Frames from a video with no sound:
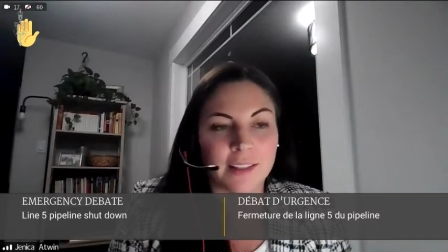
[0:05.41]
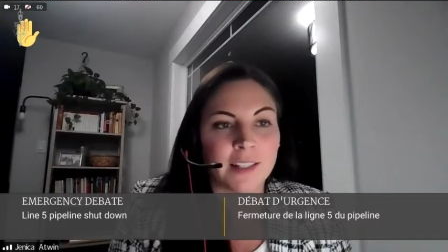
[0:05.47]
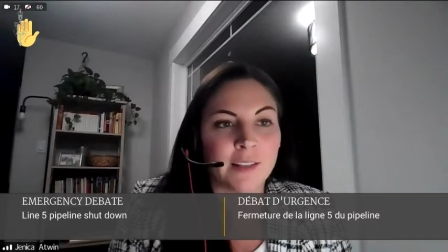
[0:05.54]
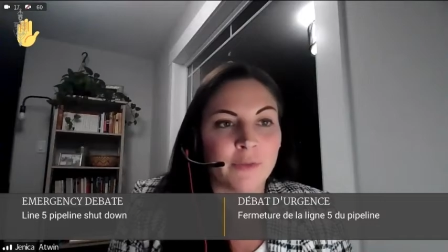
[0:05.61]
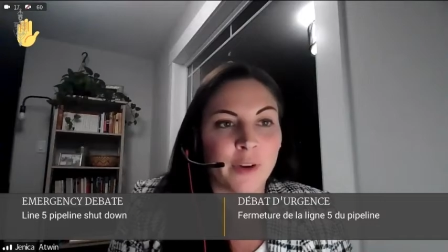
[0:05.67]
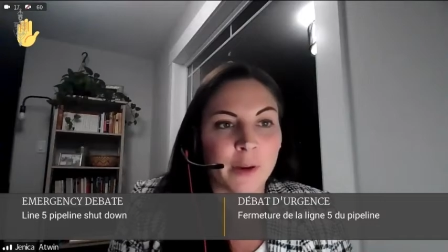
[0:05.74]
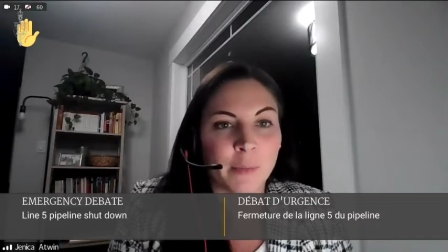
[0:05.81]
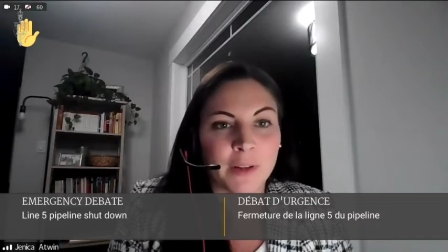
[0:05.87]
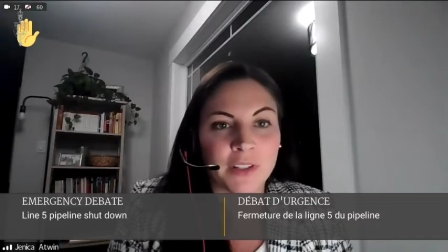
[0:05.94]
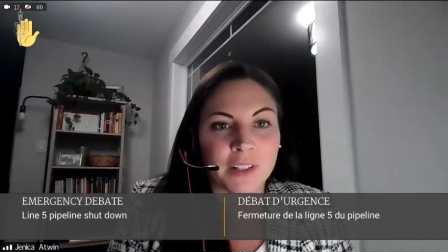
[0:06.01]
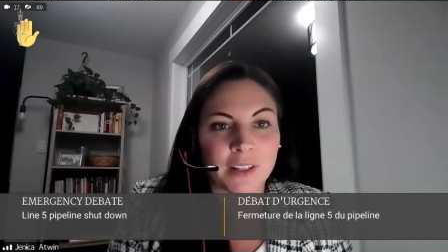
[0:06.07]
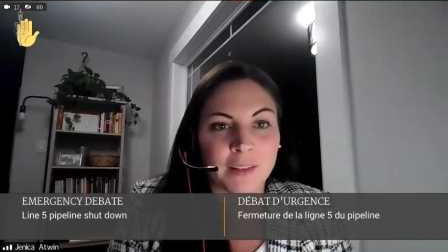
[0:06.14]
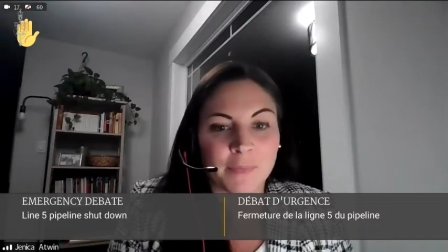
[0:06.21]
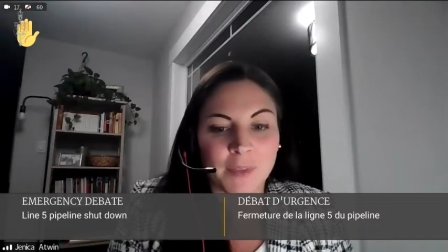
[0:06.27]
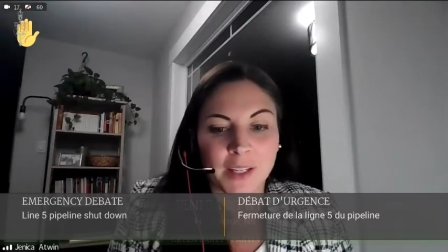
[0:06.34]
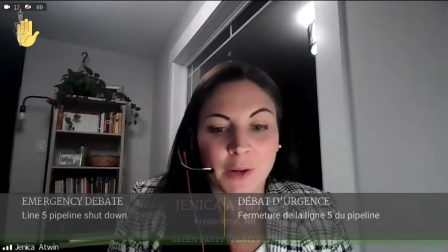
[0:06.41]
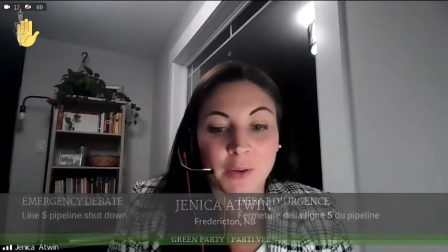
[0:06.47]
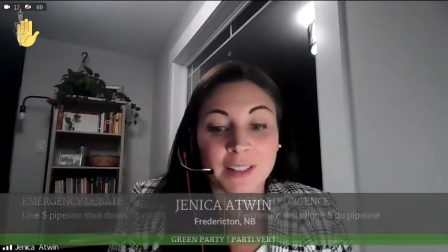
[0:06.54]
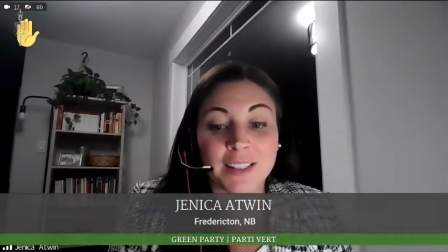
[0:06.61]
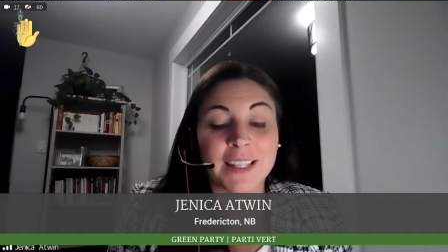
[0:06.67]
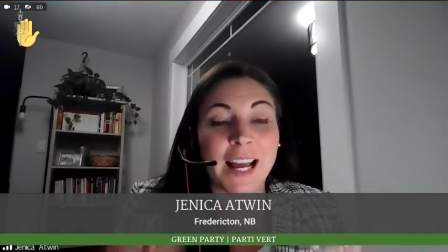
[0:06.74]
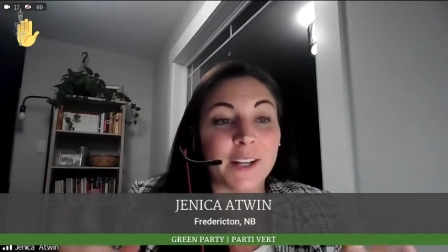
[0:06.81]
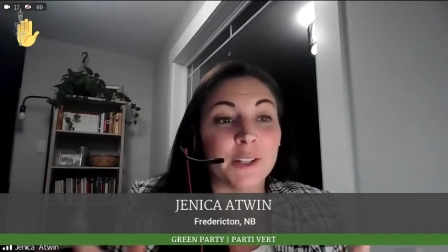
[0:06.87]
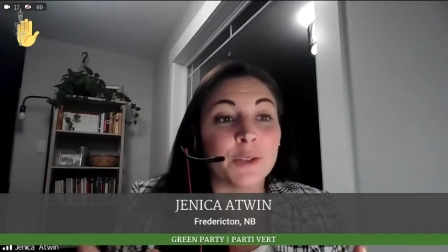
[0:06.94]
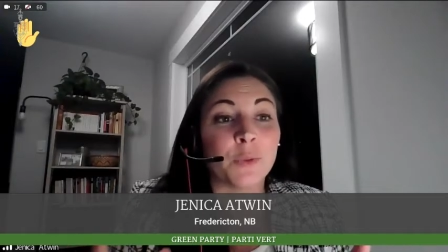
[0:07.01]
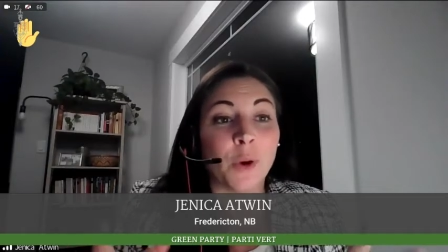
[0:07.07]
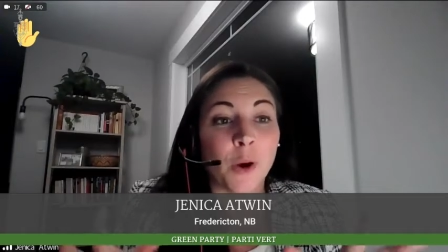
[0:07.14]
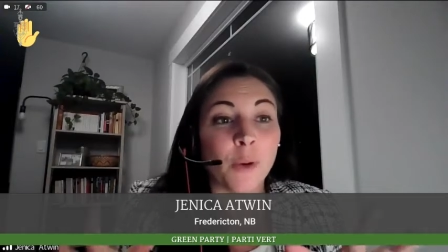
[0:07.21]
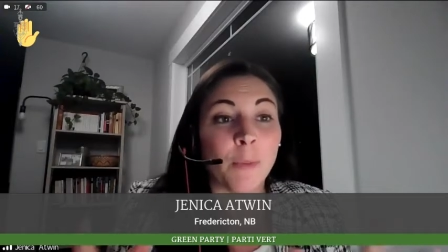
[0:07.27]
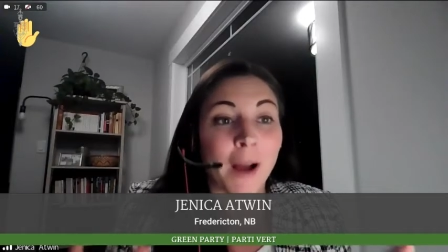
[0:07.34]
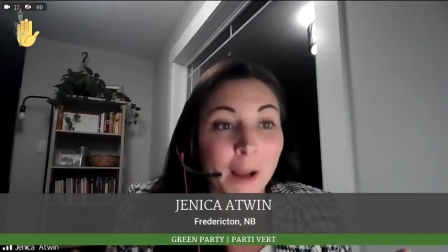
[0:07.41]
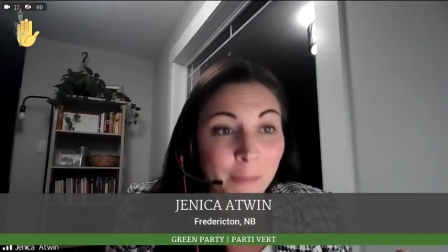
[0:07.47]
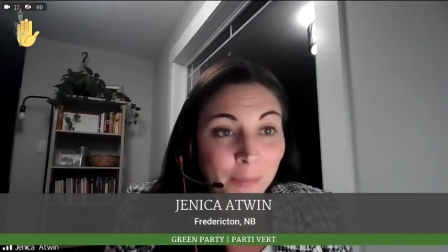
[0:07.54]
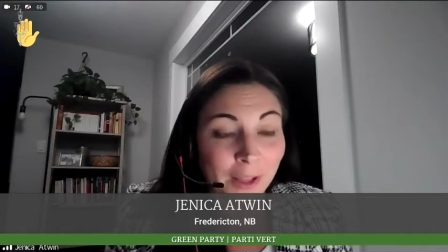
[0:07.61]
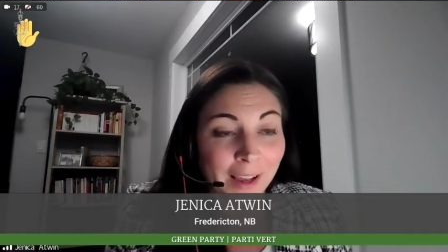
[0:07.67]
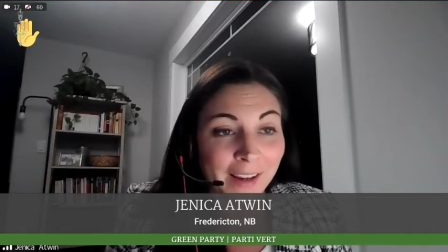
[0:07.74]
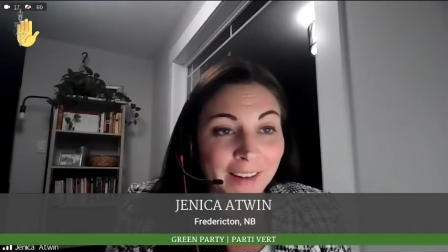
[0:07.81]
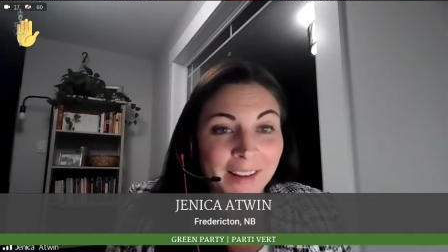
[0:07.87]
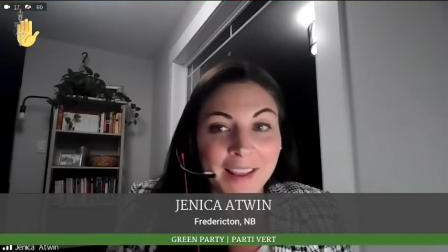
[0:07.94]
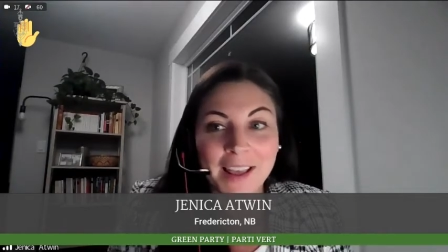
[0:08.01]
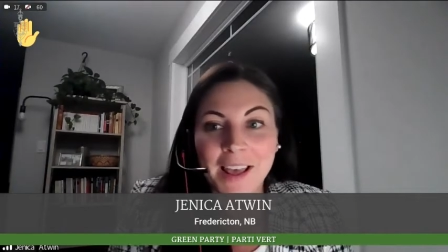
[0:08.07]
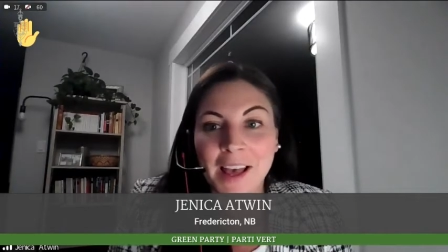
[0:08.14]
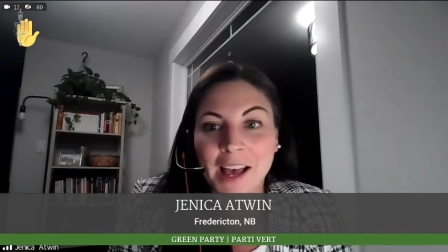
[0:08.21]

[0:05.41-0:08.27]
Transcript: that this is very much a, you know, a status quo pipeline.